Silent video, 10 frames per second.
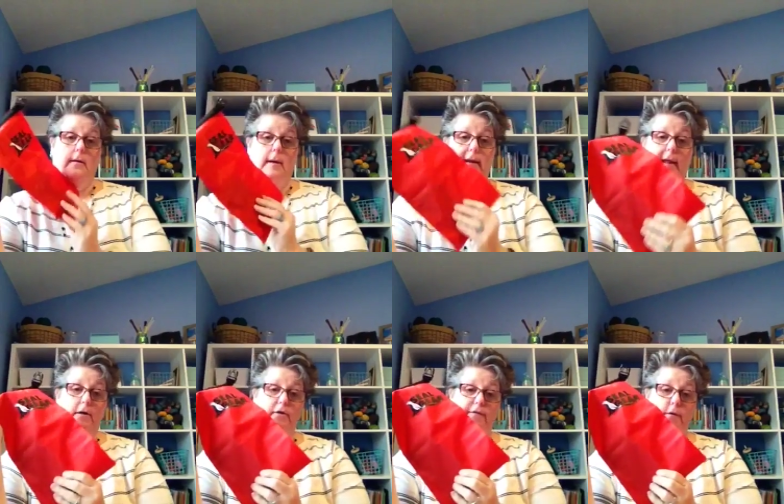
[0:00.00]
And now
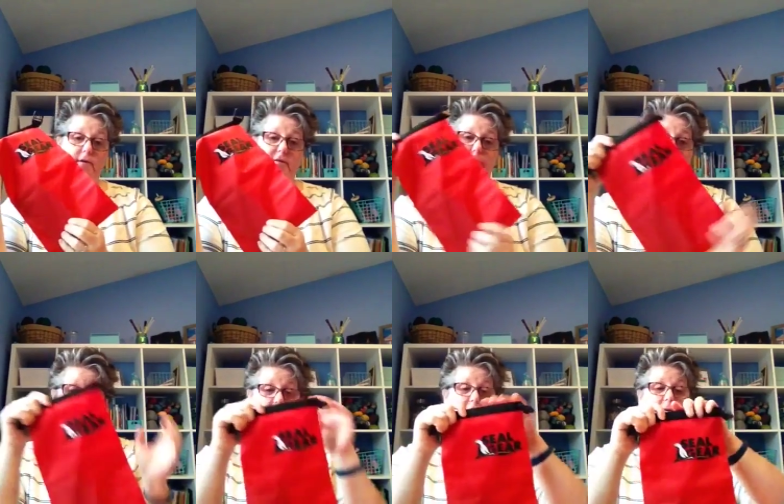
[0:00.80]
your phone is
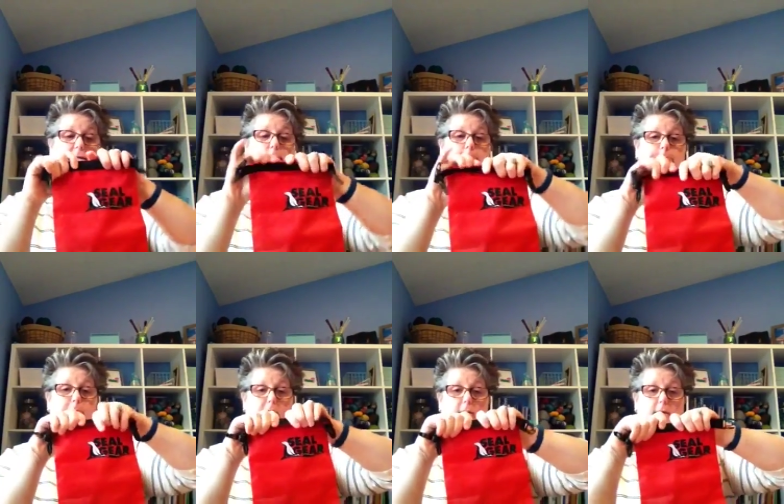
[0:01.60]
protected.
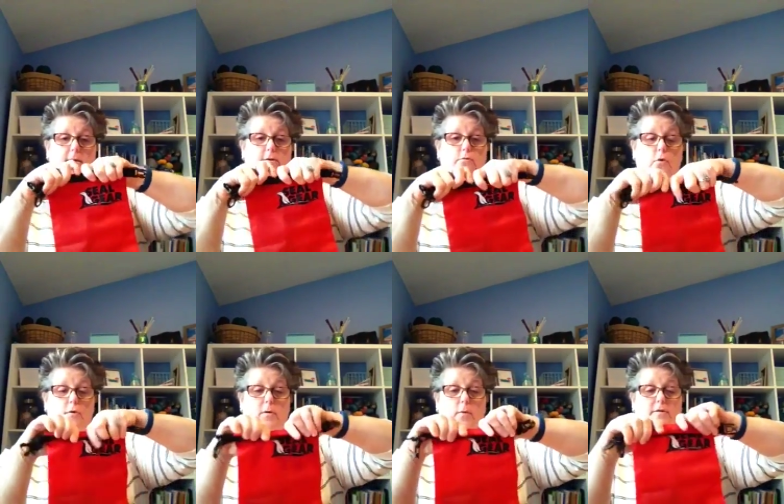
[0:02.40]
You
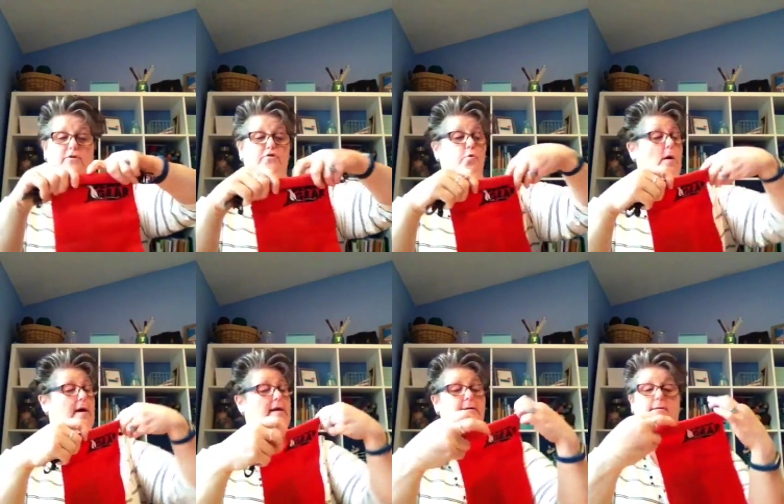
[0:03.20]
roll it once or
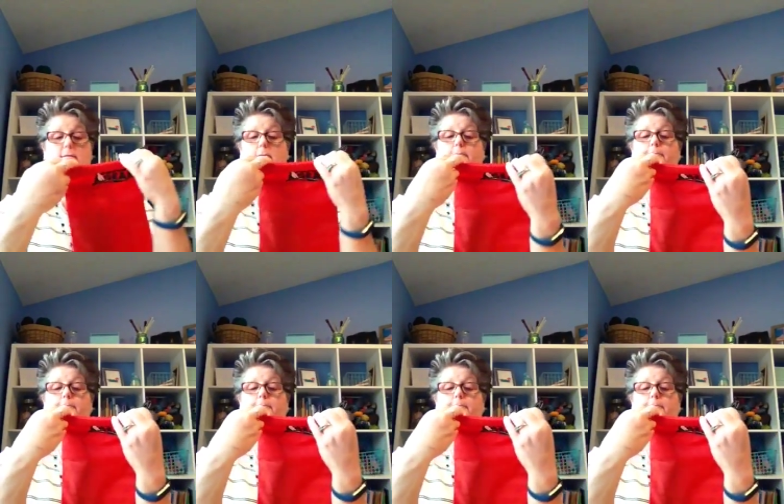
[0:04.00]
twice.